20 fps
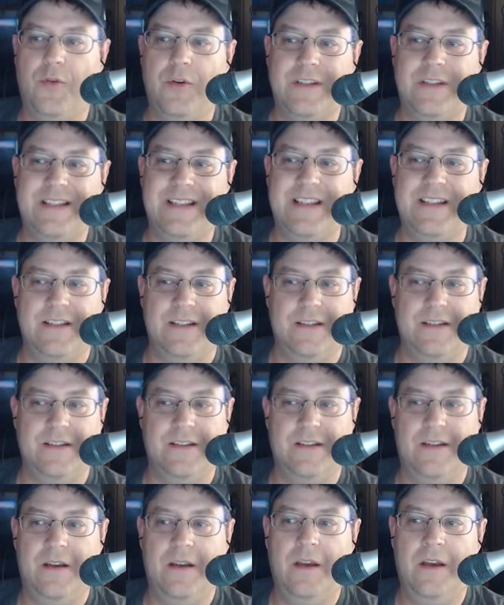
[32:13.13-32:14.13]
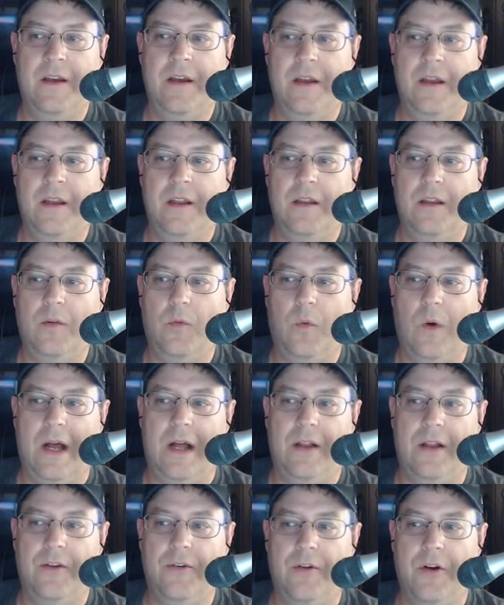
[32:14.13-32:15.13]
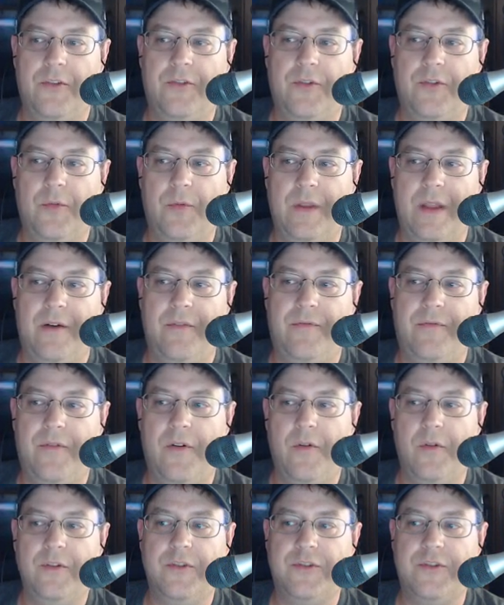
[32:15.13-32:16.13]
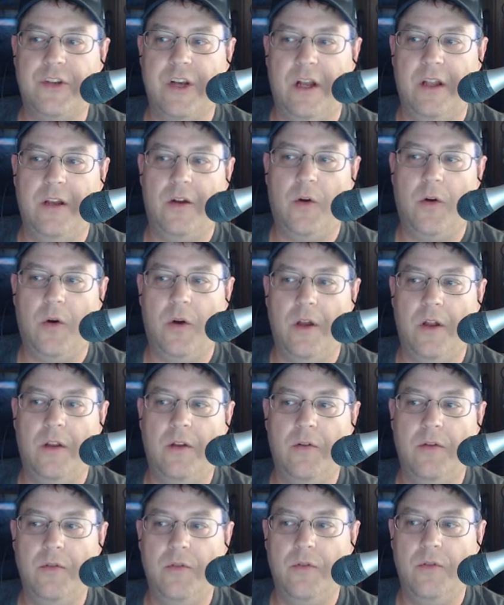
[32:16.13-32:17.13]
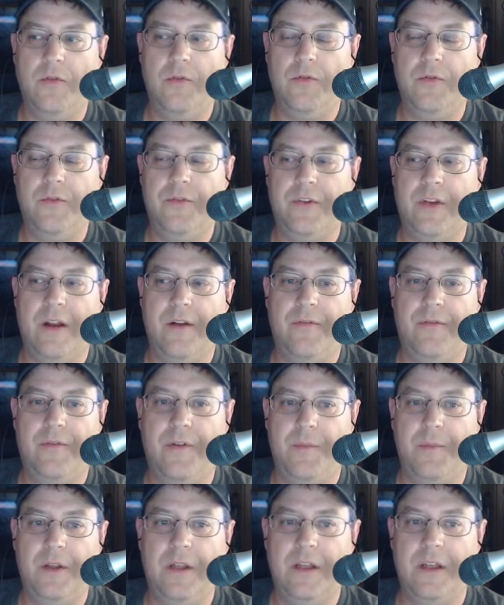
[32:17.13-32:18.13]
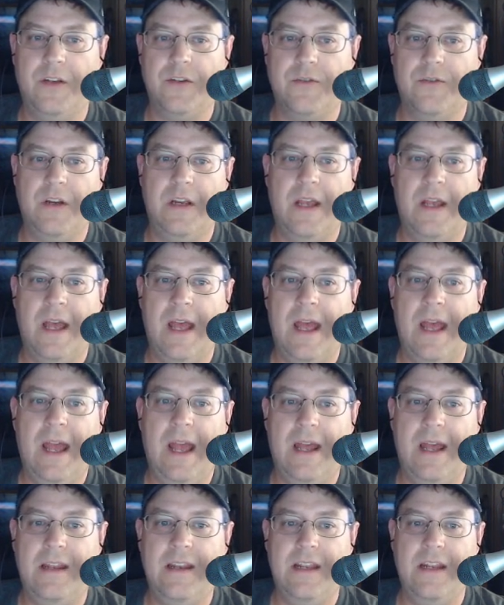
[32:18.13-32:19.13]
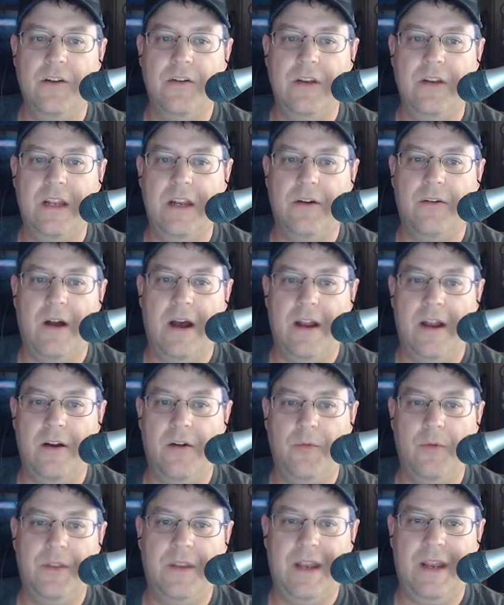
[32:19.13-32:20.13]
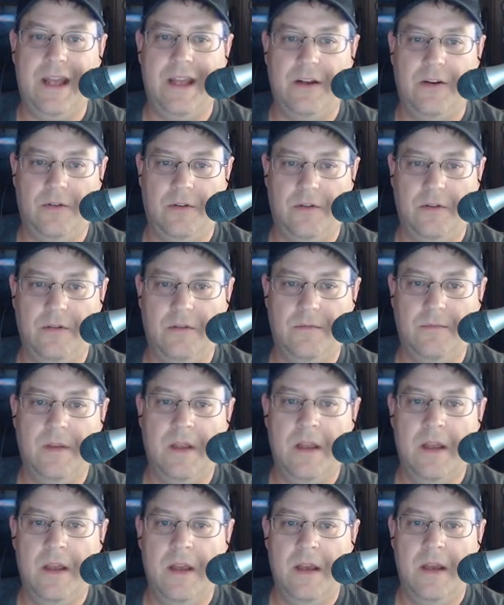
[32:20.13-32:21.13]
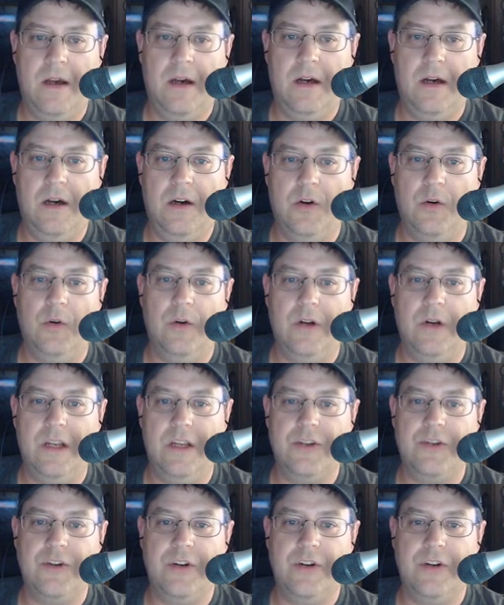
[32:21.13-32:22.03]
seasons. The Wild are also without forwards Charlie Coyle, who's got a fibula injury, and Nino Niederreiter with an ankle, who were injured